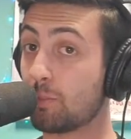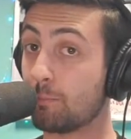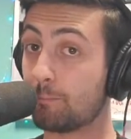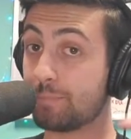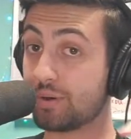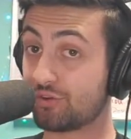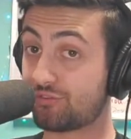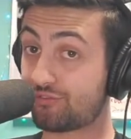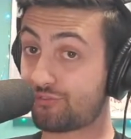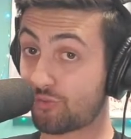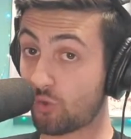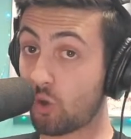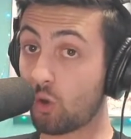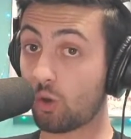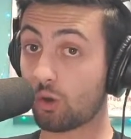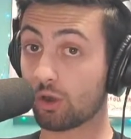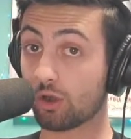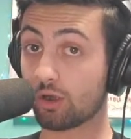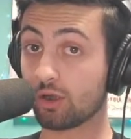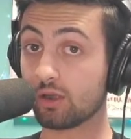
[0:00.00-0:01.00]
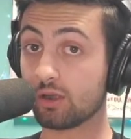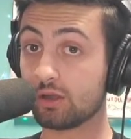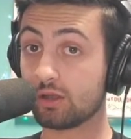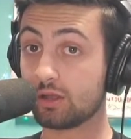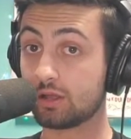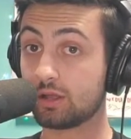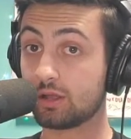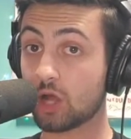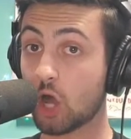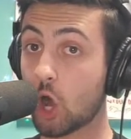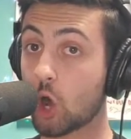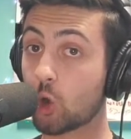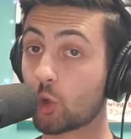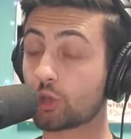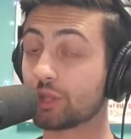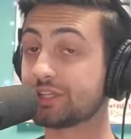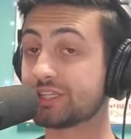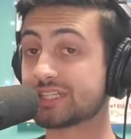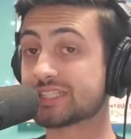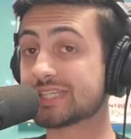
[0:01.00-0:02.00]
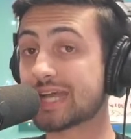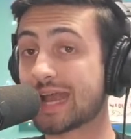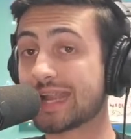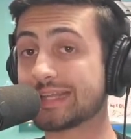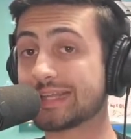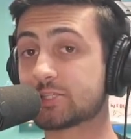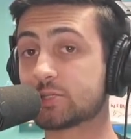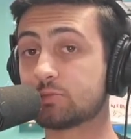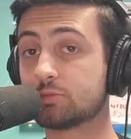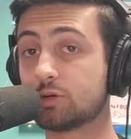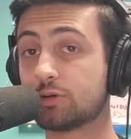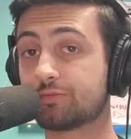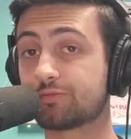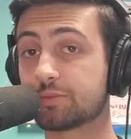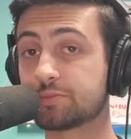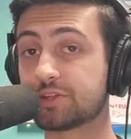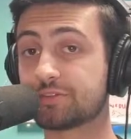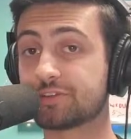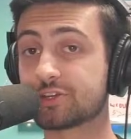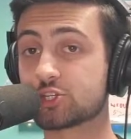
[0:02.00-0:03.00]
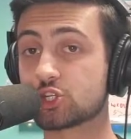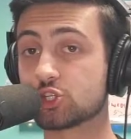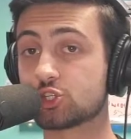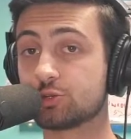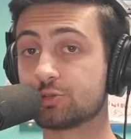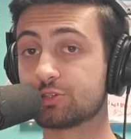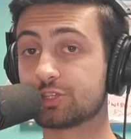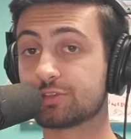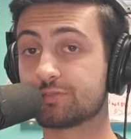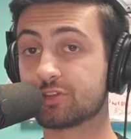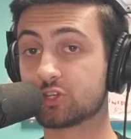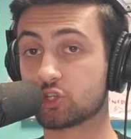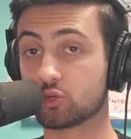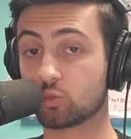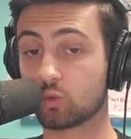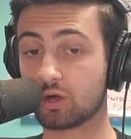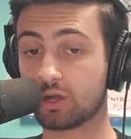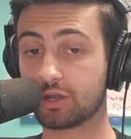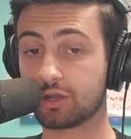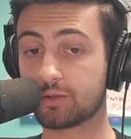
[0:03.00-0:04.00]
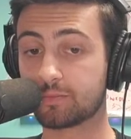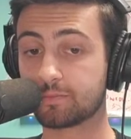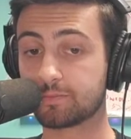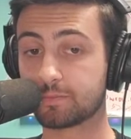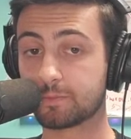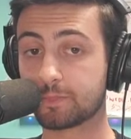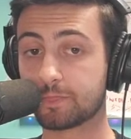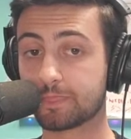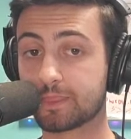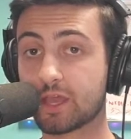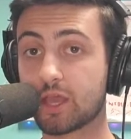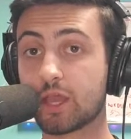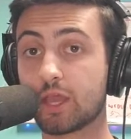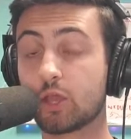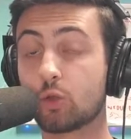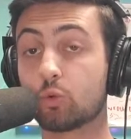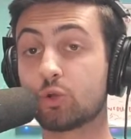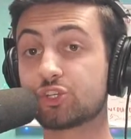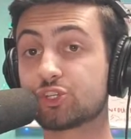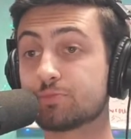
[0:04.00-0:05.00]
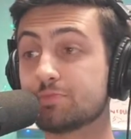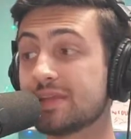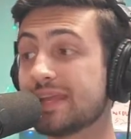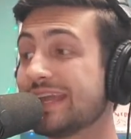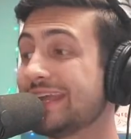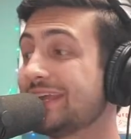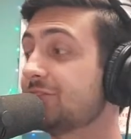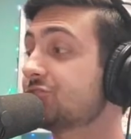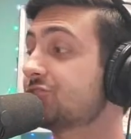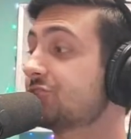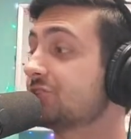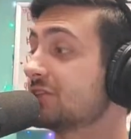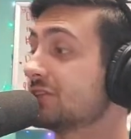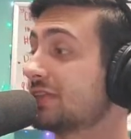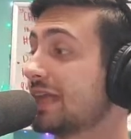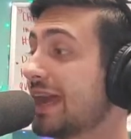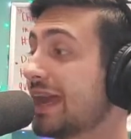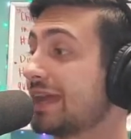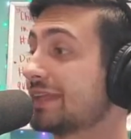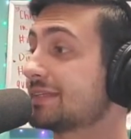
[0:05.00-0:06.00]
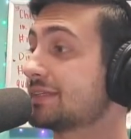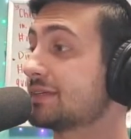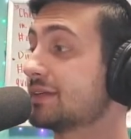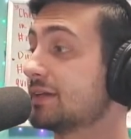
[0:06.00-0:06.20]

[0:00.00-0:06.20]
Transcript: before Oakland decided to move from Division II to Division I, which means that